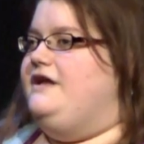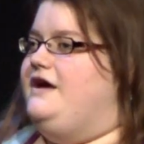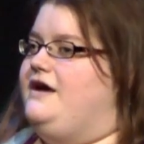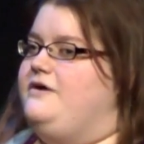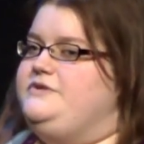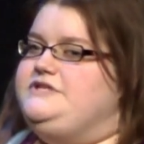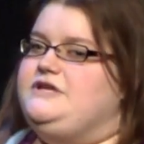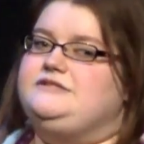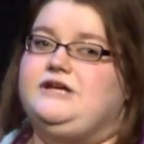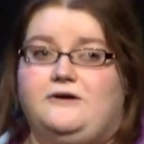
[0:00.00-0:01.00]
and we
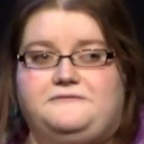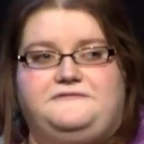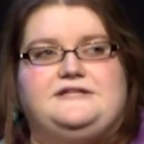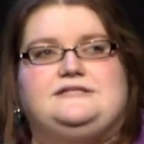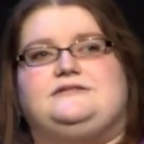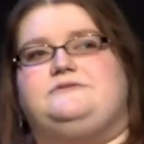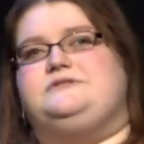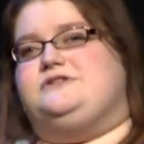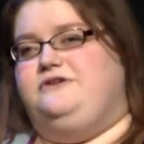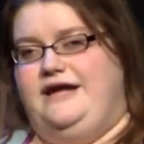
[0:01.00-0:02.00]
saw dolphins. It
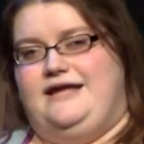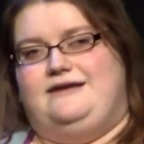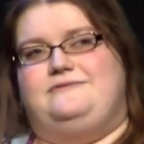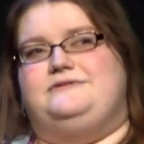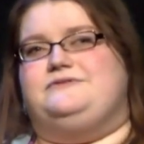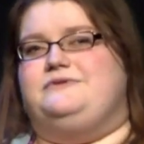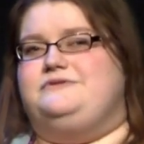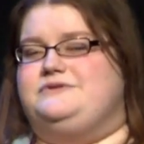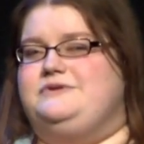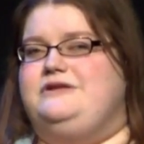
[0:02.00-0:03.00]
was great. It was a
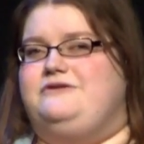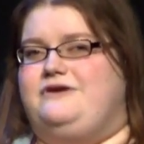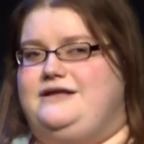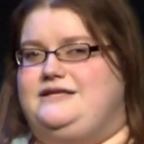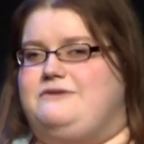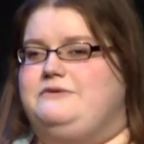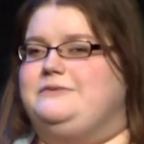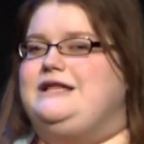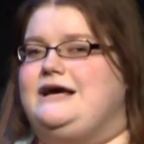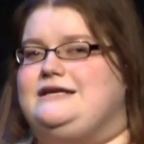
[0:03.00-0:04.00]
really great day. We
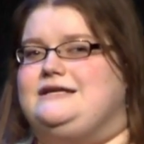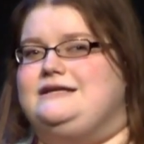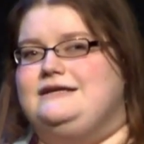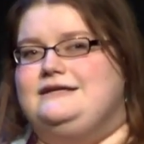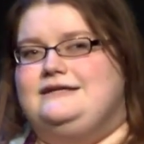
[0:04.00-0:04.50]
were lucky